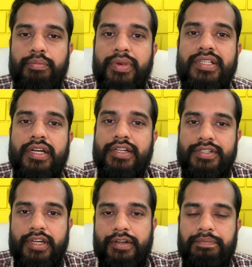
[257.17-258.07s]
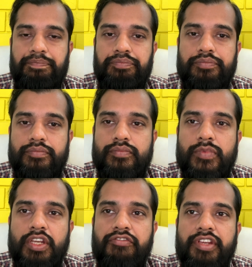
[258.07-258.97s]
Please understand.
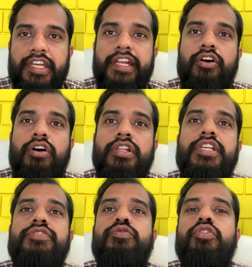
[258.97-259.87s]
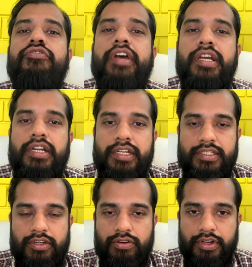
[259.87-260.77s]
We need all these four
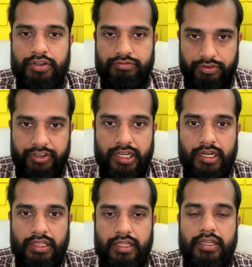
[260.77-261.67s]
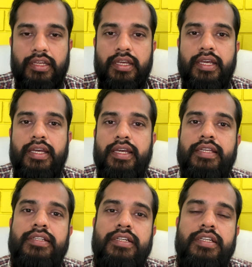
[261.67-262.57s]
faculties according to Vivekananda. He
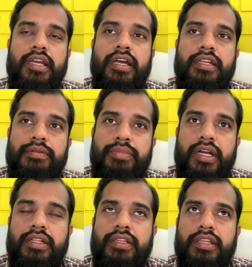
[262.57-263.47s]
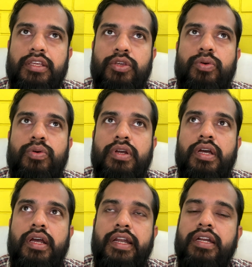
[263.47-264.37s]
said Jnana, Bhakti,
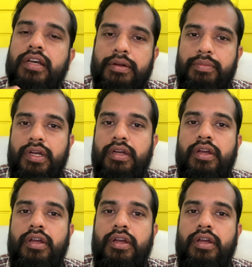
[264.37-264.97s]
Yoga and Karma.